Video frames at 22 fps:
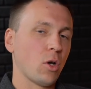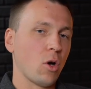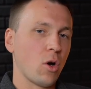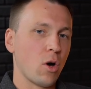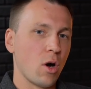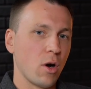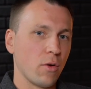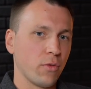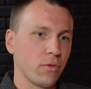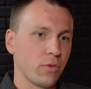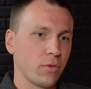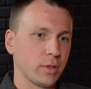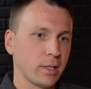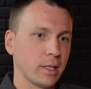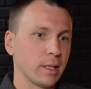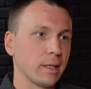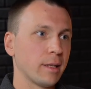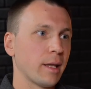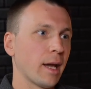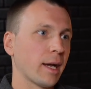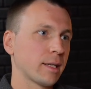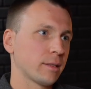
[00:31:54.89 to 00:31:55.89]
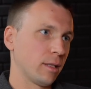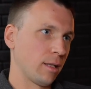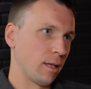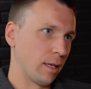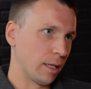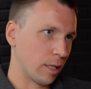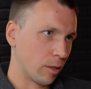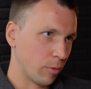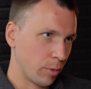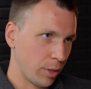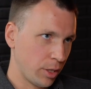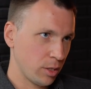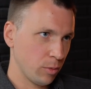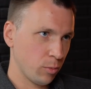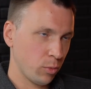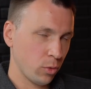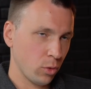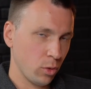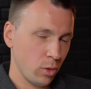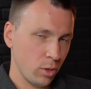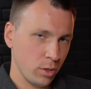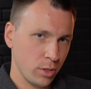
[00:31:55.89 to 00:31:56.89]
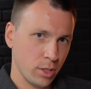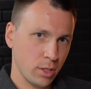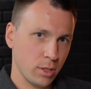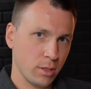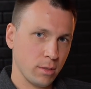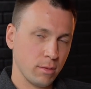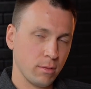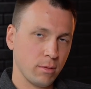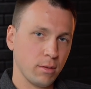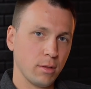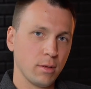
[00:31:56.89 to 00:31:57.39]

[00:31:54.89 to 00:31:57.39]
of connected liquidity pools